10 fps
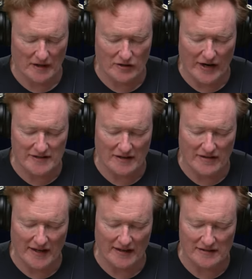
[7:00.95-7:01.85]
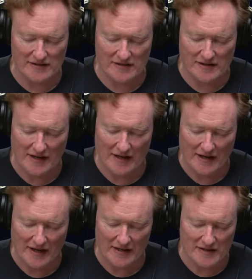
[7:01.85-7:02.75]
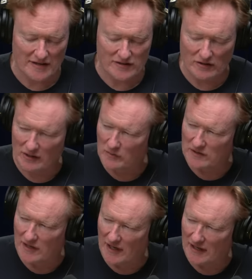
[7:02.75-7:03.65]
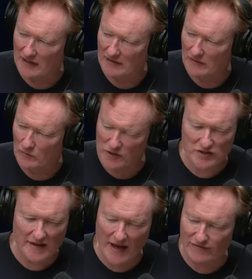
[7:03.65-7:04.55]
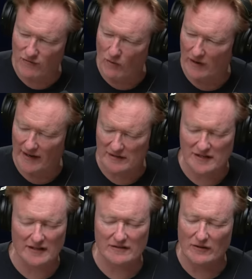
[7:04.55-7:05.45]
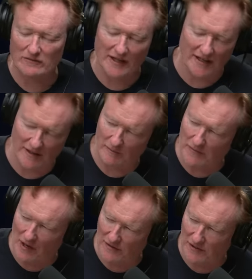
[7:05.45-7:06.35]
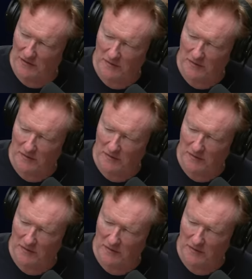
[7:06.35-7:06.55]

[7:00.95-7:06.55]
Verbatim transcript: crazy things and Sonam will say, What'd you say that for? And I'll say, Don't let him bother you.